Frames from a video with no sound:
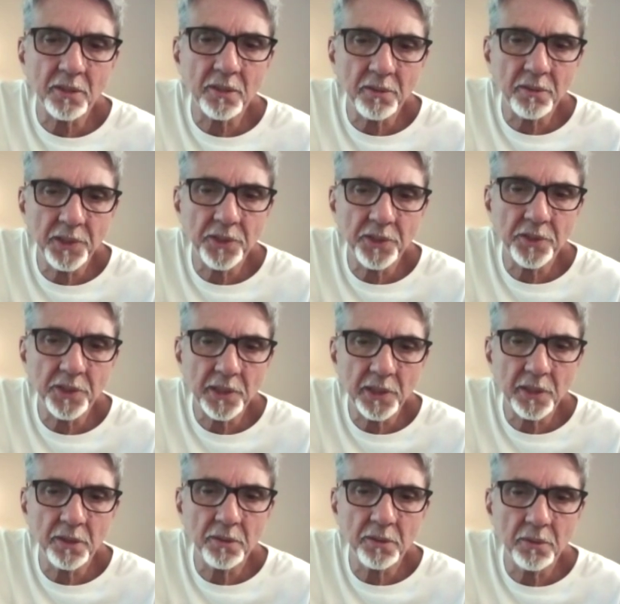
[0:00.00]

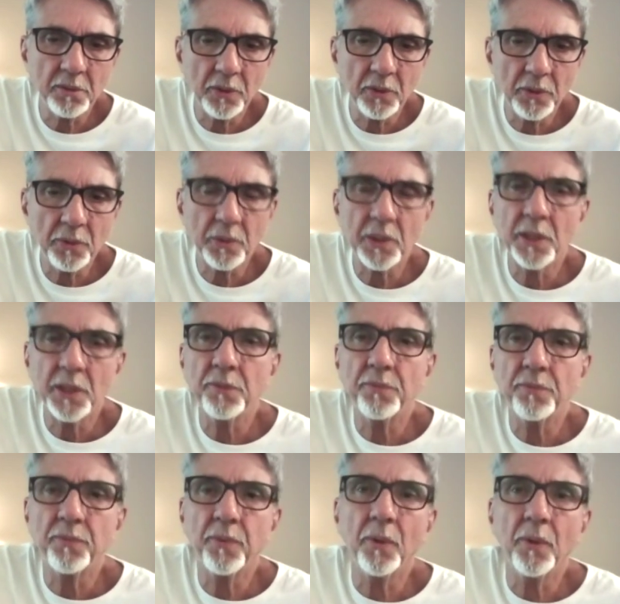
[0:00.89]
critical,
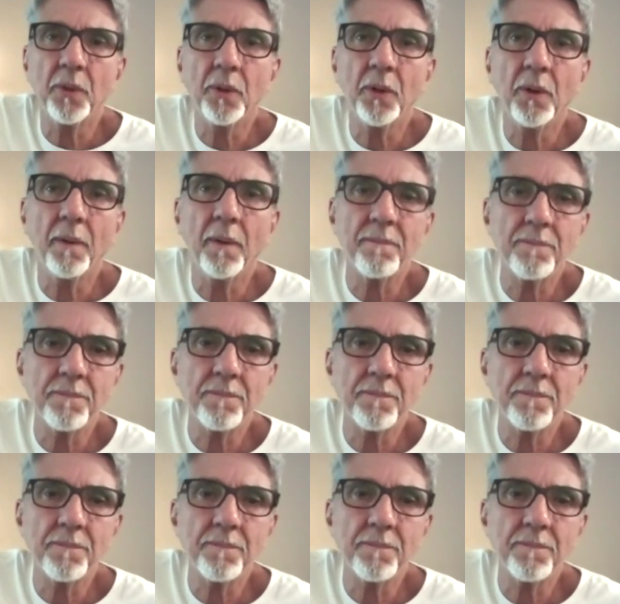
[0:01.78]
looking for